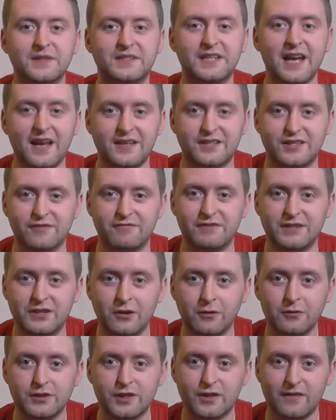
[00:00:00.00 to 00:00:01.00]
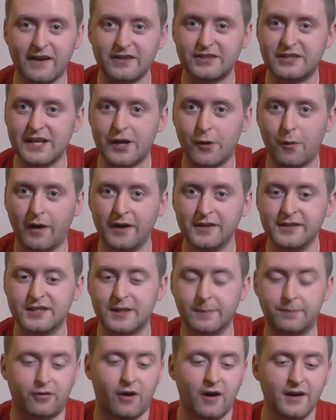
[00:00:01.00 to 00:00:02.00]
the test, the results are actually quite
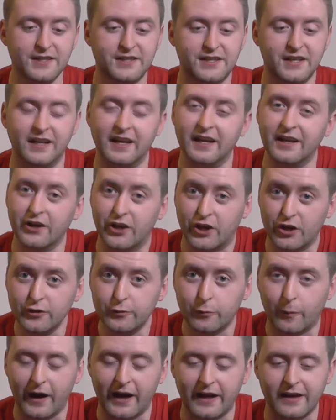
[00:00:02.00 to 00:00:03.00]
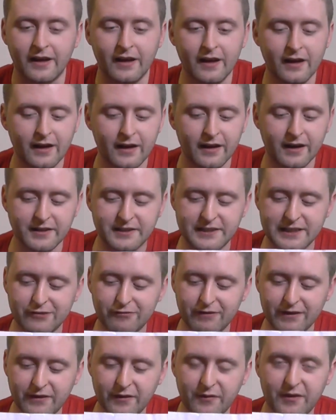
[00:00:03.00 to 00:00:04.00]
surprising in a good way.
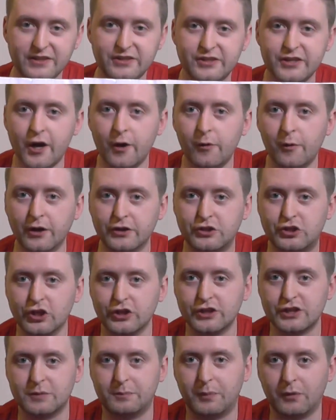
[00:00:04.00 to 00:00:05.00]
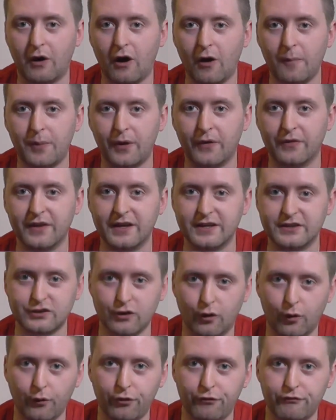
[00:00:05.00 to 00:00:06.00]
Considering that there's no adjustable hop on this,
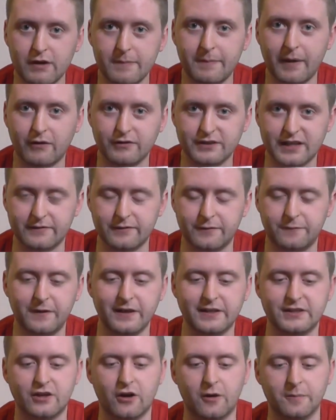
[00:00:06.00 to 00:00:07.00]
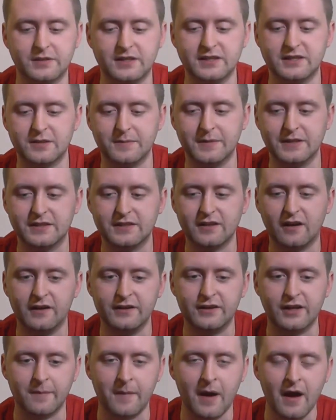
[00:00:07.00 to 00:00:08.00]
all three barrels have a fixed hop system
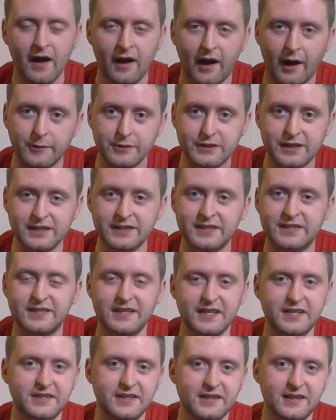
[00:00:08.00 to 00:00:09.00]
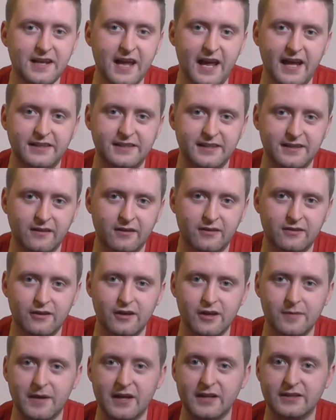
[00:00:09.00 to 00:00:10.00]
inside them, I was consistently hitting the
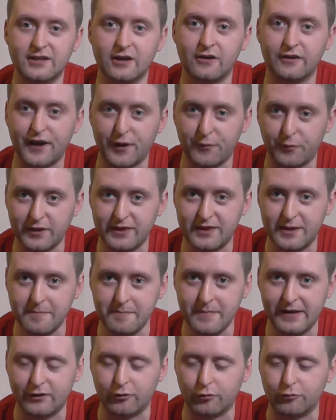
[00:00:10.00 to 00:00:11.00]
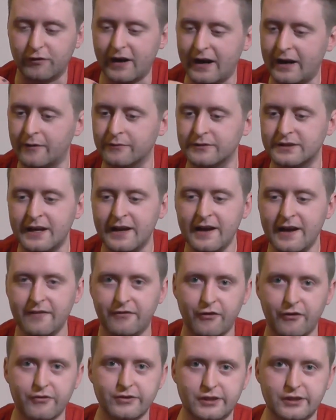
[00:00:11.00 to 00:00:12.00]
thirty metre target with the middle round.
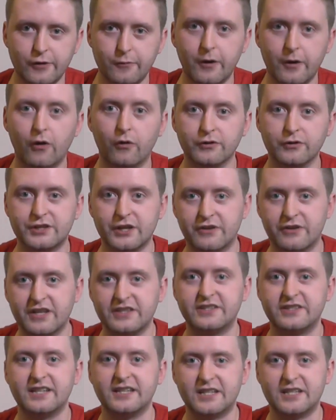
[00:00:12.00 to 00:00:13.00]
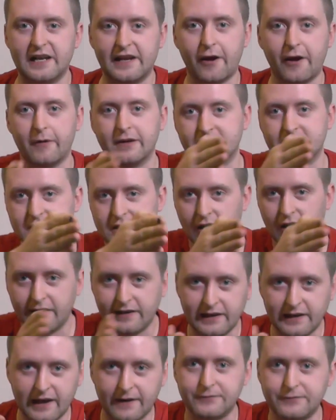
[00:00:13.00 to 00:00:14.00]
The other two were also consistently going
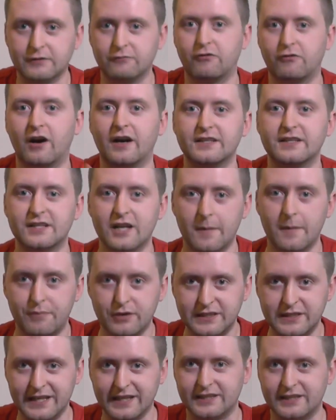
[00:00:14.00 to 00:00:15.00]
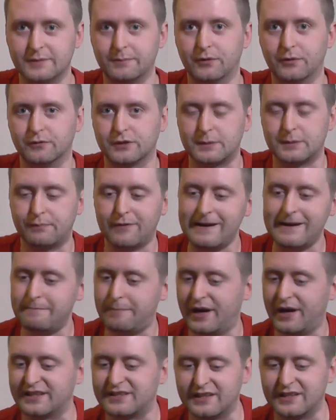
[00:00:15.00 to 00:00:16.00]
slightly left or right at a predictable spread
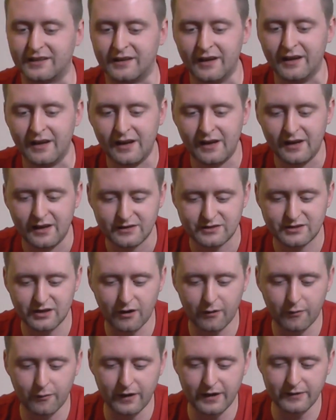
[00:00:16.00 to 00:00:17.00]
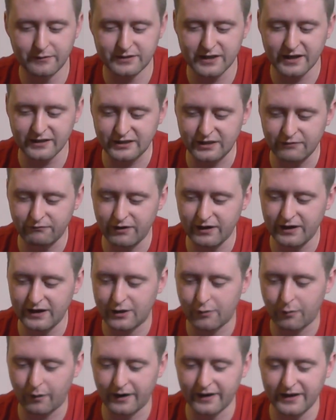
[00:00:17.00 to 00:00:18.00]
pattern. So it was actually really
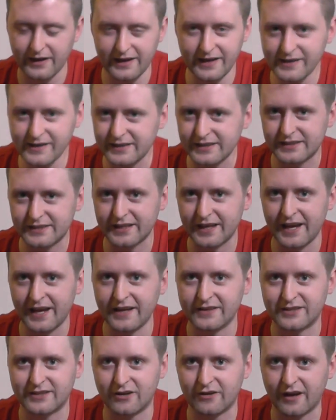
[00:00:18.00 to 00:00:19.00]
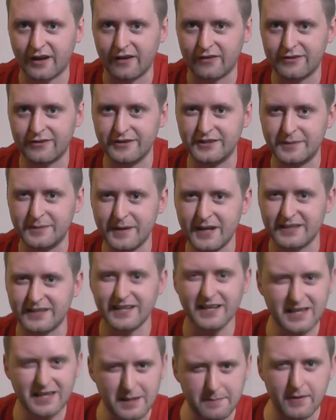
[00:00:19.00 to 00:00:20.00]
quite easy to hit a target at thirty metres.
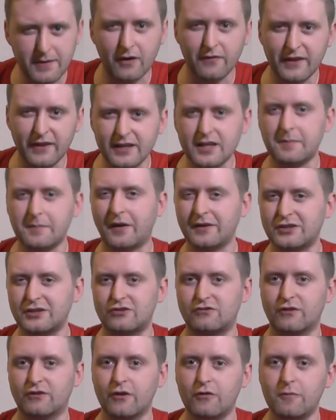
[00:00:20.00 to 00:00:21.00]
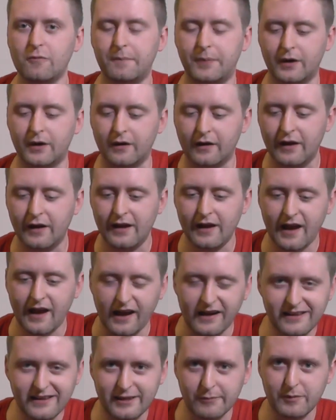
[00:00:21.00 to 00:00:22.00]
Anything beyond that you might struggle, but
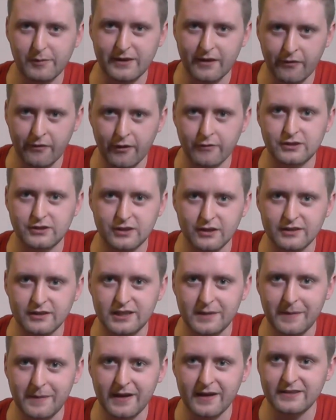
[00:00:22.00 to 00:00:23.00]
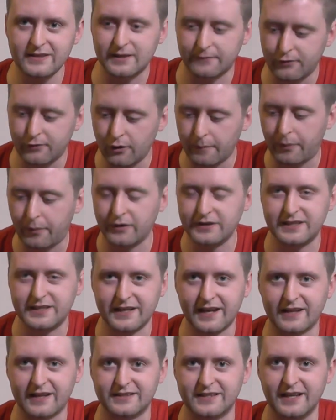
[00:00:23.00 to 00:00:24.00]
anything within those thirty metres, if you're
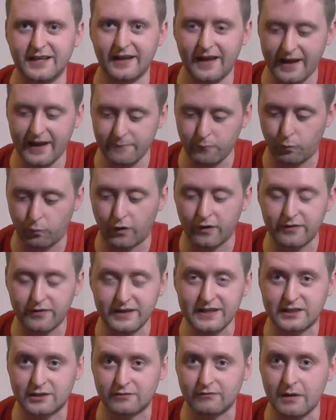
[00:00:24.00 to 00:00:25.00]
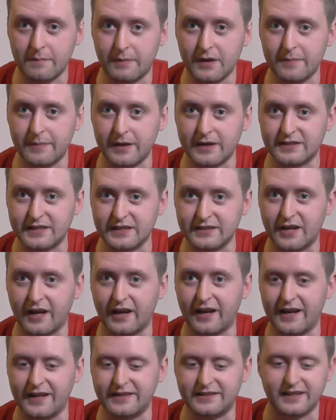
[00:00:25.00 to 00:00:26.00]
pointing at it, one of these three B Bs is
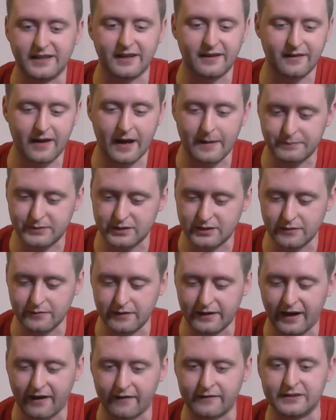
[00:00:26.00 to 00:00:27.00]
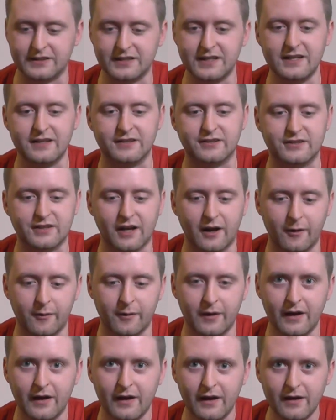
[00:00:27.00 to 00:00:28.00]
going to hit it, absolutely guaranteed.
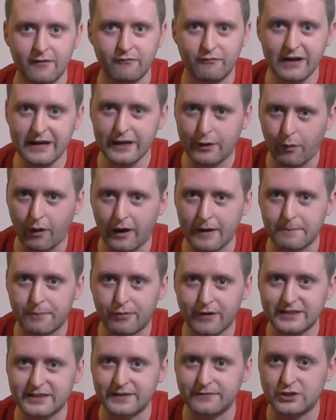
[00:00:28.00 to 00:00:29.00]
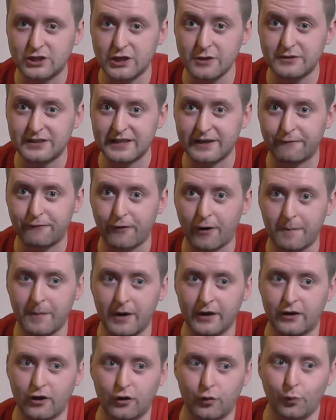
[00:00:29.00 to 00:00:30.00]
So really quite impressive shooting from
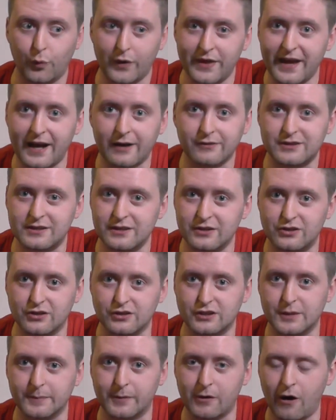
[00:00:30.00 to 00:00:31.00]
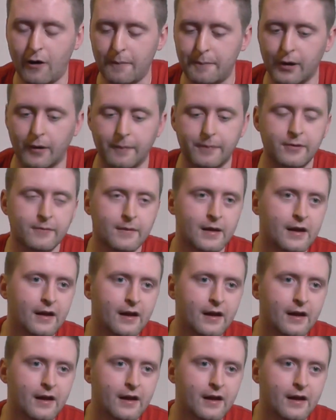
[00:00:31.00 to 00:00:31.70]
a gun without an adjustable hop-up.